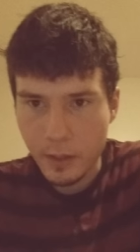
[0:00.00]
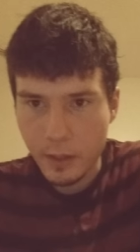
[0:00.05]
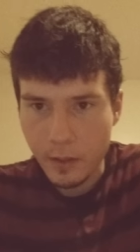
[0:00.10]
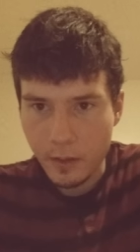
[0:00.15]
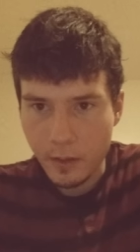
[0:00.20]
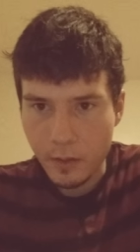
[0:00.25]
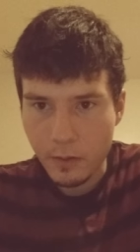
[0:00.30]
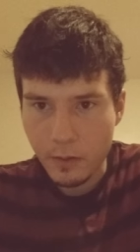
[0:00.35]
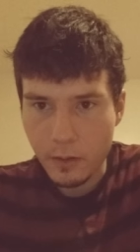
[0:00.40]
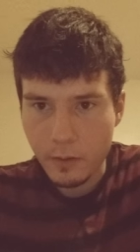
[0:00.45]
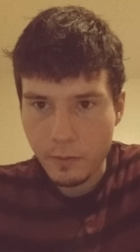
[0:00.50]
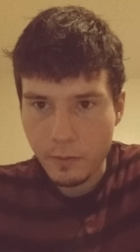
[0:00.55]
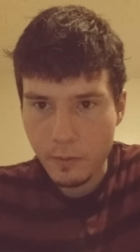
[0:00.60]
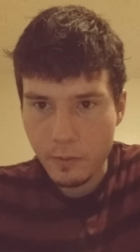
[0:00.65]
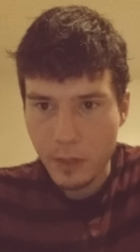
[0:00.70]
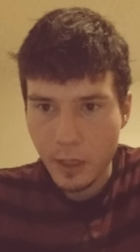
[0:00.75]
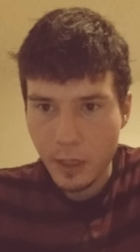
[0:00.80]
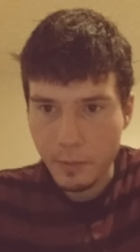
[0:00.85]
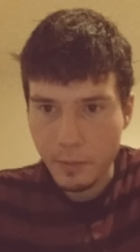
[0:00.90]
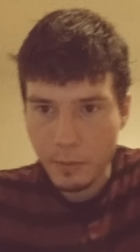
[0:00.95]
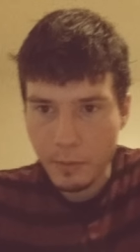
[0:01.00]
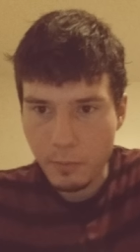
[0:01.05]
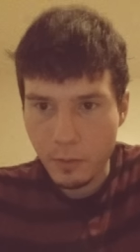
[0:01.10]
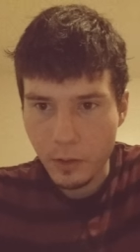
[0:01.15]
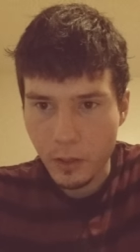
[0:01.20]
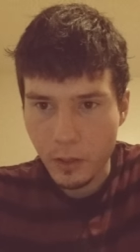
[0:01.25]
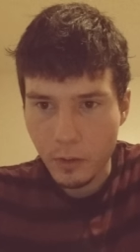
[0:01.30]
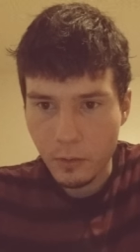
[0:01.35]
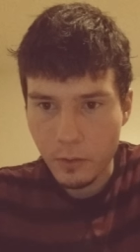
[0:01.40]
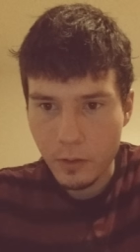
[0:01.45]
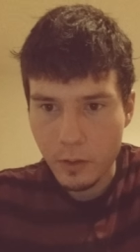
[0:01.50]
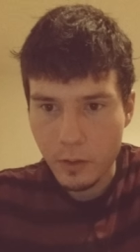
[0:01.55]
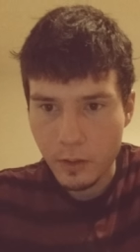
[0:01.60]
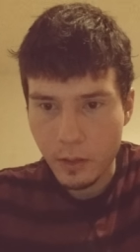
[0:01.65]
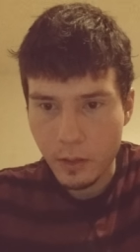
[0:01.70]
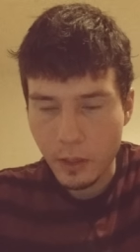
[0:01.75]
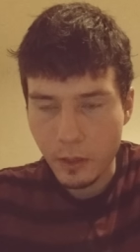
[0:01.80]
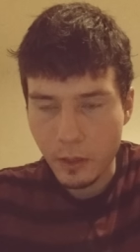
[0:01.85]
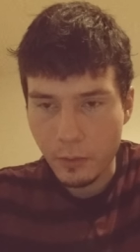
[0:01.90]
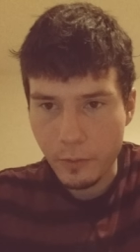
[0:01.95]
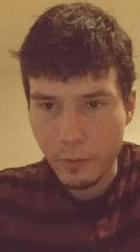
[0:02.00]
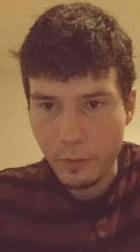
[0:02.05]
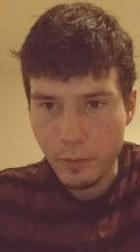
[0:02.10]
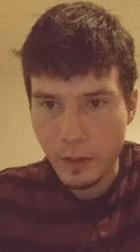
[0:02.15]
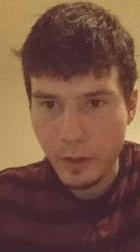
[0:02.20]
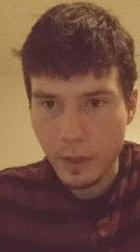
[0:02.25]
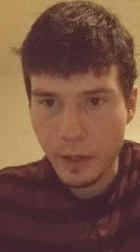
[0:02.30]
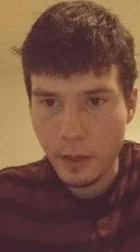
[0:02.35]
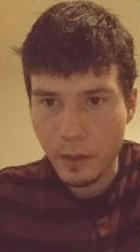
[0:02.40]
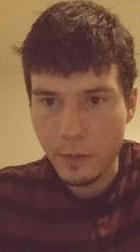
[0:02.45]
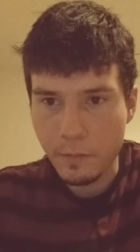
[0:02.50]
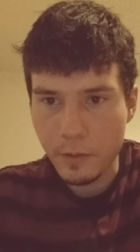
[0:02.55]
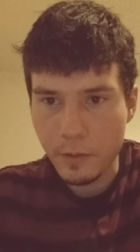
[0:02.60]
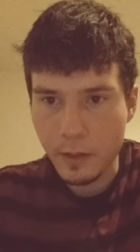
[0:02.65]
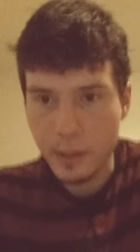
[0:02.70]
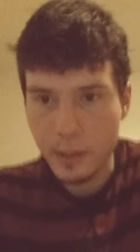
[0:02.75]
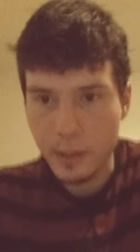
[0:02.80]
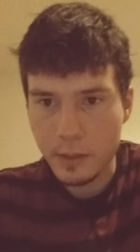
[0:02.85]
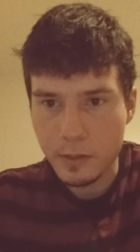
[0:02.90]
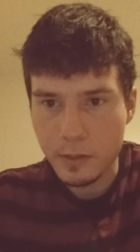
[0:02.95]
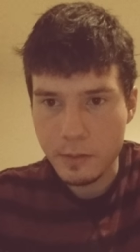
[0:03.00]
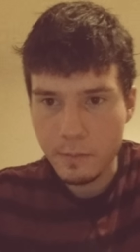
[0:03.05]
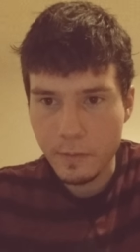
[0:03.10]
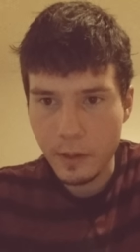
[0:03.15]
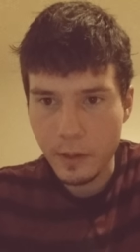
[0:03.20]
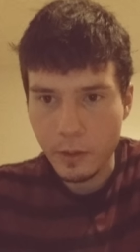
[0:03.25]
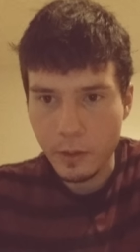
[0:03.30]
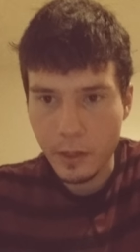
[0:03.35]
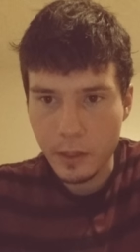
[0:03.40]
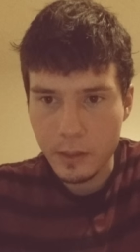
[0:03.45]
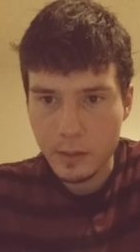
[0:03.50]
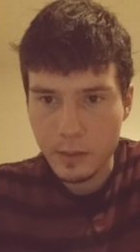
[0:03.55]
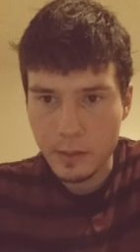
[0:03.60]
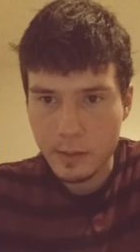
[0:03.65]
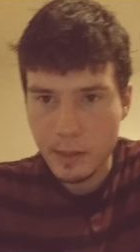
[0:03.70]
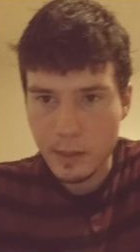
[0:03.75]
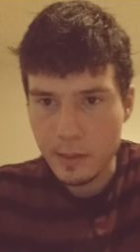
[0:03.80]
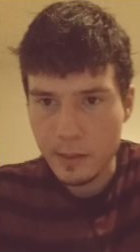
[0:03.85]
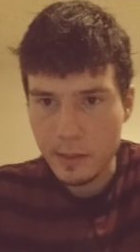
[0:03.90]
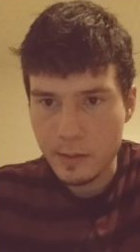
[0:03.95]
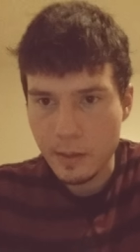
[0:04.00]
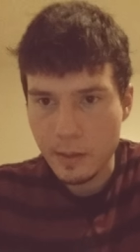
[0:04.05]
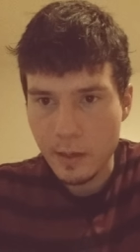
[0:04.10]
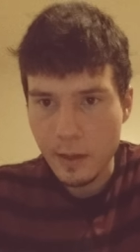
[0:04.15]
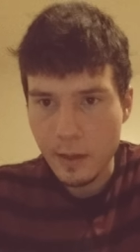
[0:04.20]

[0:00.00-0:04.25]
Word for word: and comment below how, how, if you guys found any success.